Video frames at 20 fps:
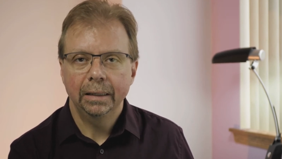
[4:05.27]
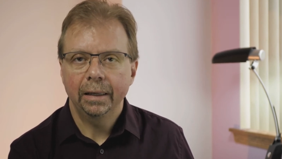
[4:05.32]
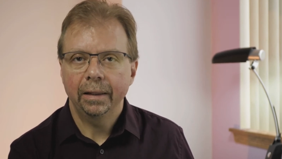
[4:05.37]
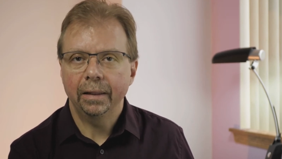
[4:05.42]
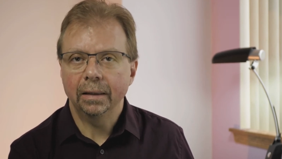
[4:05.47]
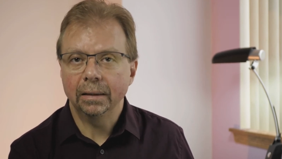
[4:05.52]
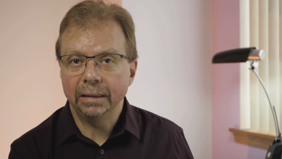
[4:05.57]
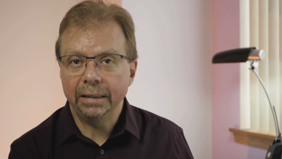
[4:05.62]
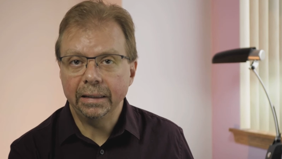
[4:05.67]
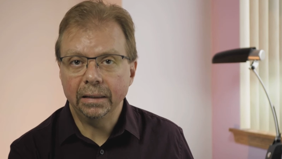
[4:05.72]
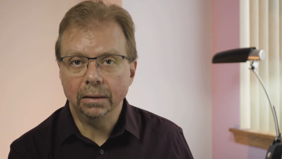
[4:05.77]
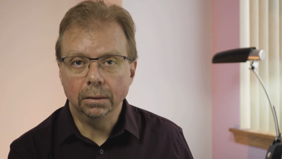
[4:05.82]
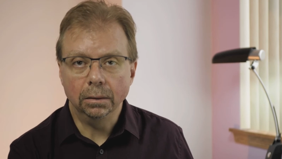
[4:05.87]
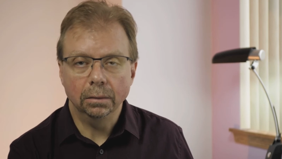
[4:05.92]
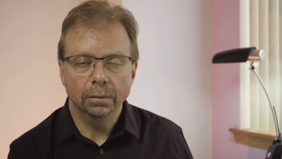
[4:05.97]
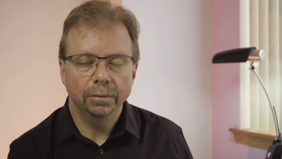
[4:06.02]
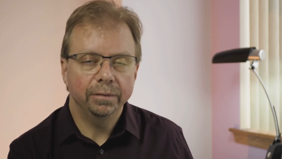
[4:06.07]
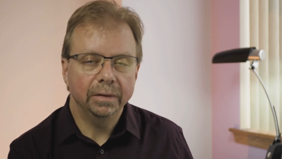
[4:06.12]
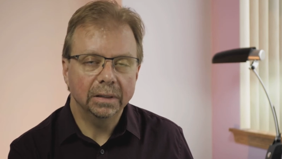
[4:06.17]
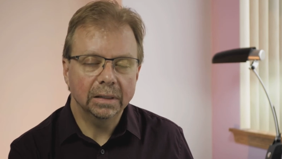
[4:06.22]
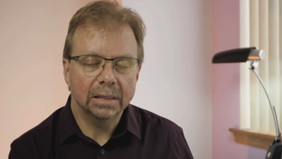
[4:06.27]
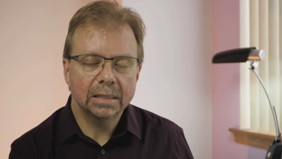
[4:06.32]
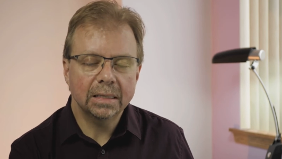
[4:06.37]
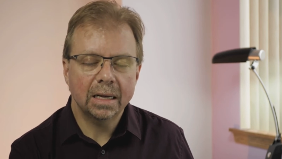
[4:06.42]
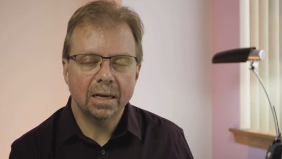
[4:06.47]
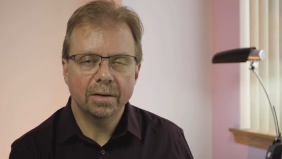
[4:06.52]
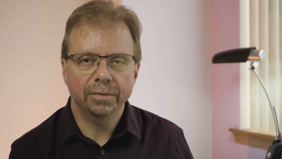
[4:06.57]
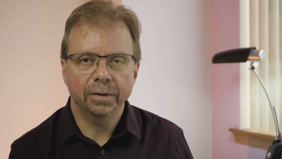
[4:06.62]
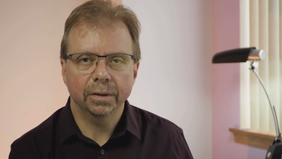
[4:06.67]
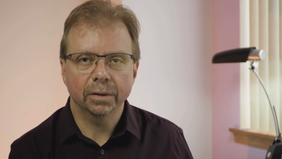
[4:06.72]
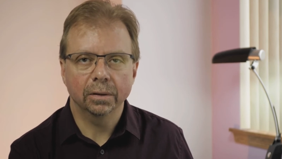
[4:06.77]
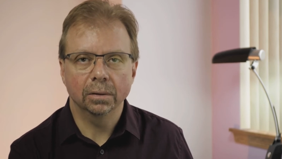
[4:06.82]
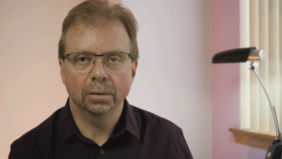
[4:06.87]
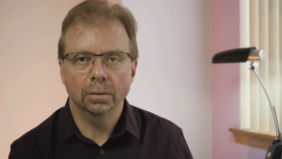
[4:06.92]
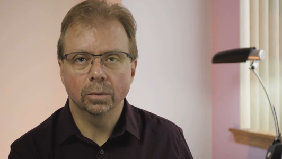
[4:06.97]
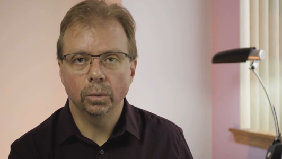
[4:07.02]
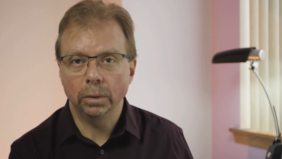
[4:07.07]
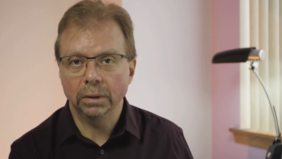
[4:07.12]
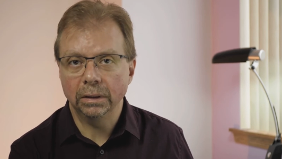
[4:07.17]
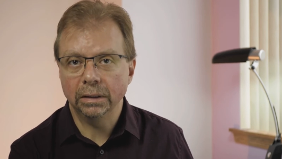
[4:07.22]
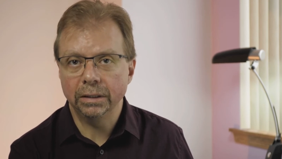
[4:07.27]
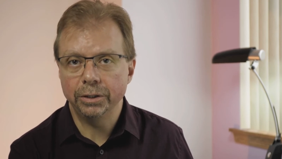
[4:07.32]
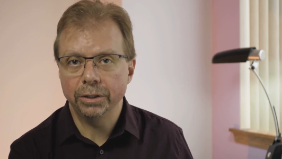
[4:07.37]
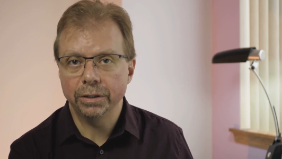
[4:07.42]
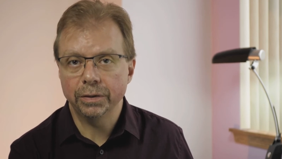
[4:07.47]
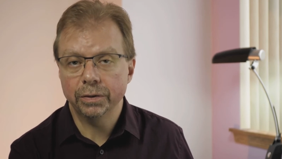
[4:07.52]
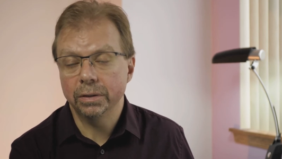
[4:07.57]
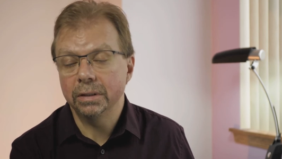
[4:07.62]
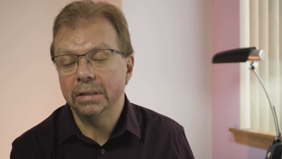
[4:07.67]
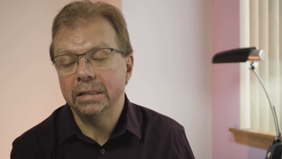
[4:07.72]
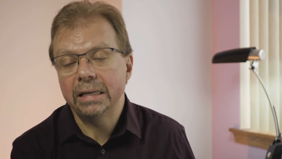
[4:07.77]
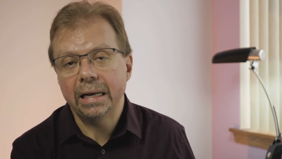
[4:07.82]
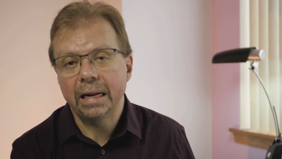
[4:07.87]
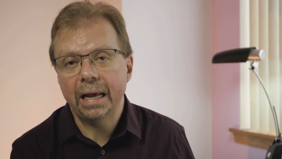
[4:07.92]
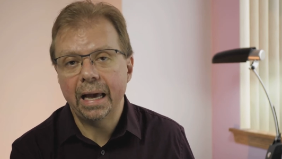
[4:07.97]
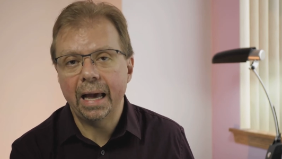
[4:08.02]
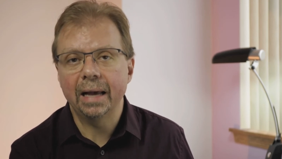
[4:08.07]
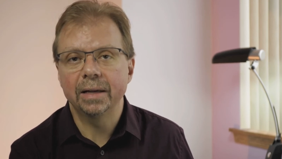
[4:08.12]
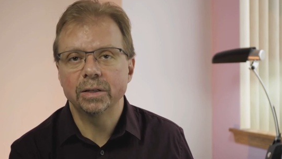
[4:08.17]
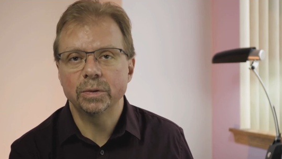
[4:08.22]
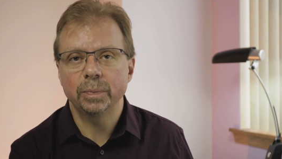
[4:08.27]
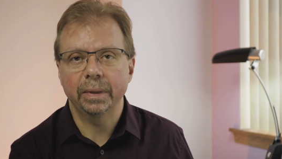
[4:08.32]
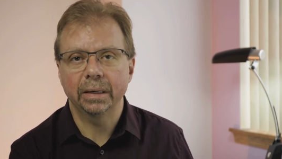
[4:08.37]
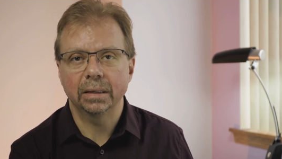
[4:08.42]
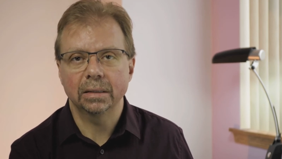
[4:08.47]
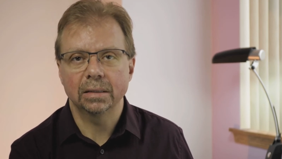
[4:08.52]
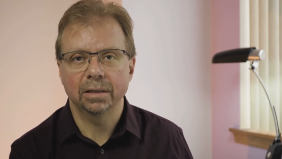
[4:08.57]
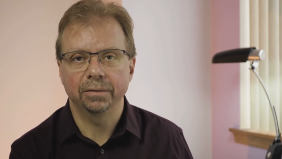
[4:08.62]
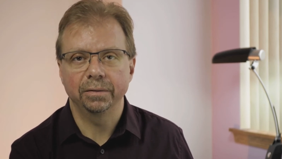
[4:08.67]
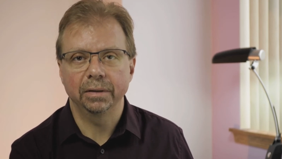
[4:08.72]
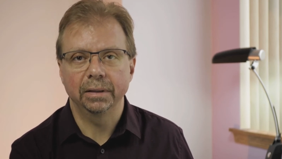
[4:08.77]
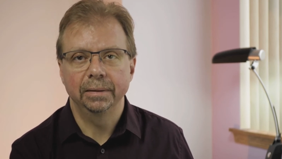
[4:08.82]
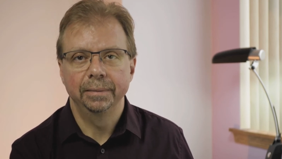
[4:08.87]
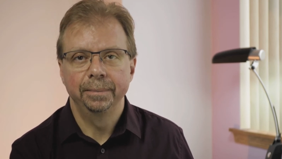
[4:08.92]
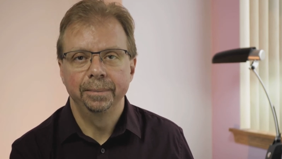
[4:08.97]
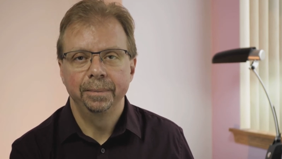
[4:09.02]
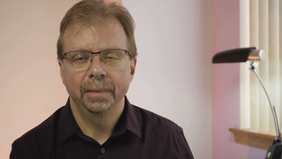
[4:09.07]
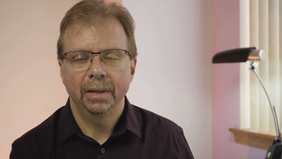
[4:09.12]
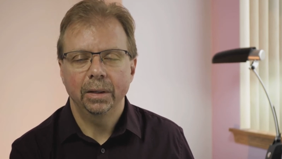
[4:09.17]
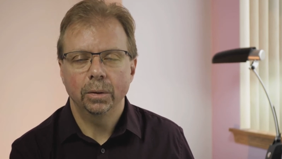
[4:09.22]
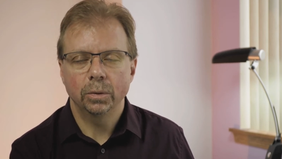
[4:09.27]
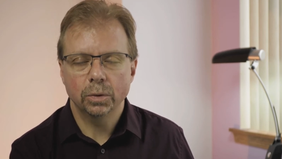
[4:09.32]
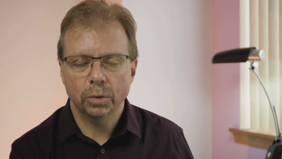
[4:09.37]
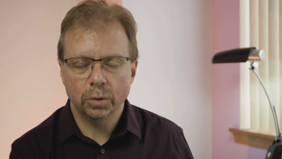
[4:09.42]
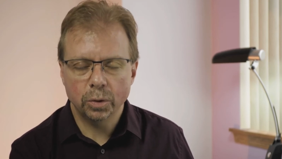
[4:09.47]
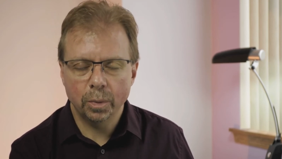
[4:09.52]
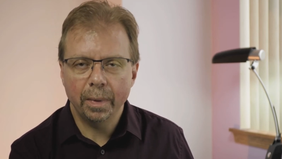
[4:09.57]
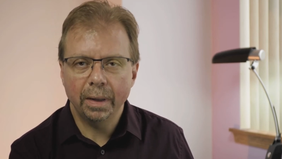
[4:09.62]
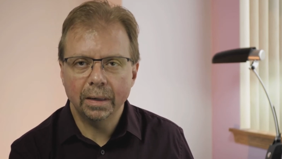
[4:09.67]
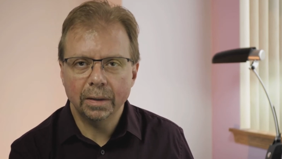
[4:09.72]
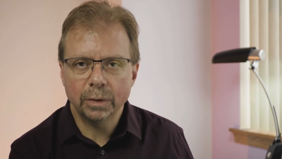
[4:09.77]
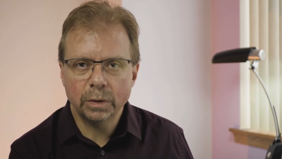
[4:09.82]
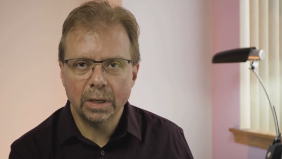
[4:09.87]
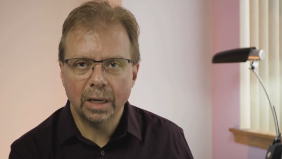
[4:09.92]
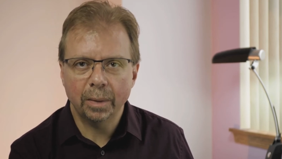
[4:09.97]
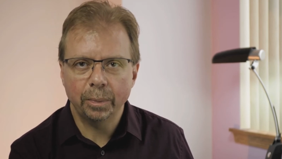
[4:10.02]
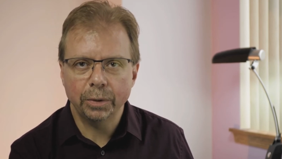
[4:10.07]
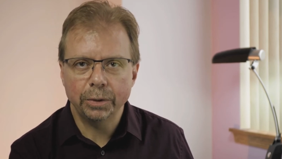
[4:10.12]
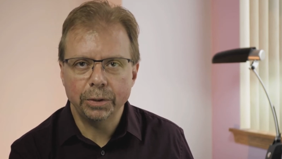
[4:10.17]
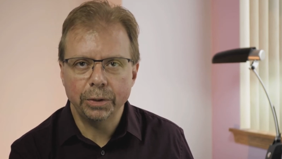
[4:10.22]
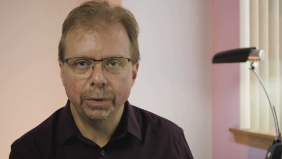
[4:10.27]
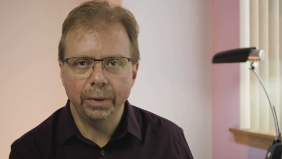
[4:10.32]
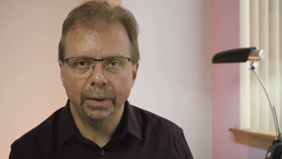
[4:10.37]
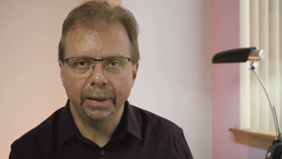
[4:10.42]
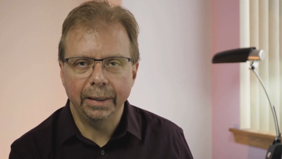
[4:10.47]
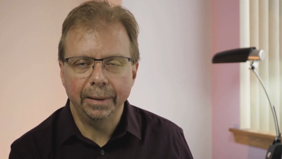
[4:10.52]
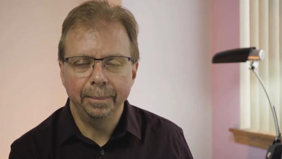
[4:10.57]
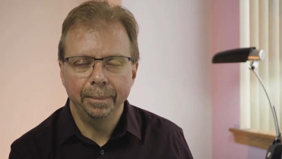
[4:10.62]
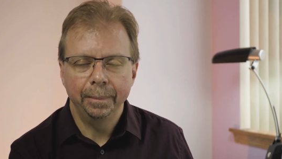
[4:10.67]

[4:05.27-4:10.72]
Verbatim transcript: the legal, philosophical, religious, and data aspects of it, it was a tremendous opportunity.